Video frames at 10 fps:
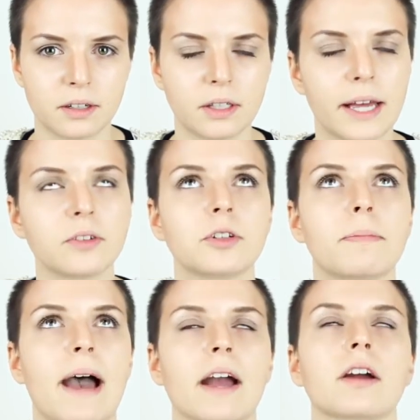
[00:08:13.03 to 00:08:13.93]
Lay on your
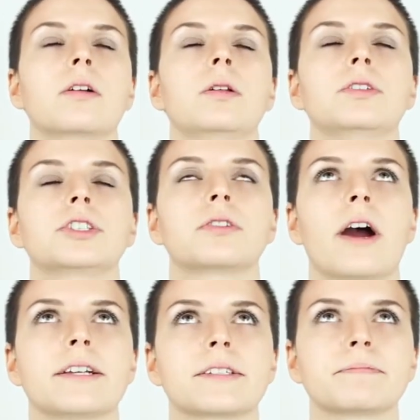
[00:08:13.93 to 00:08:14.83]
back, close your
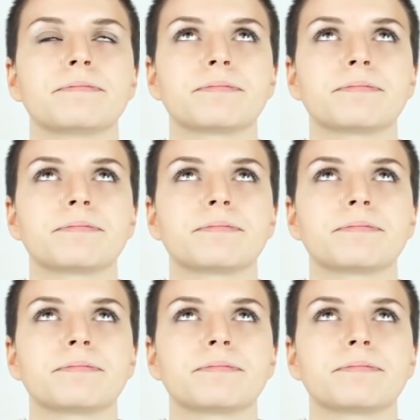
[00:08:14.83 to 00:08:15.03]
eyes,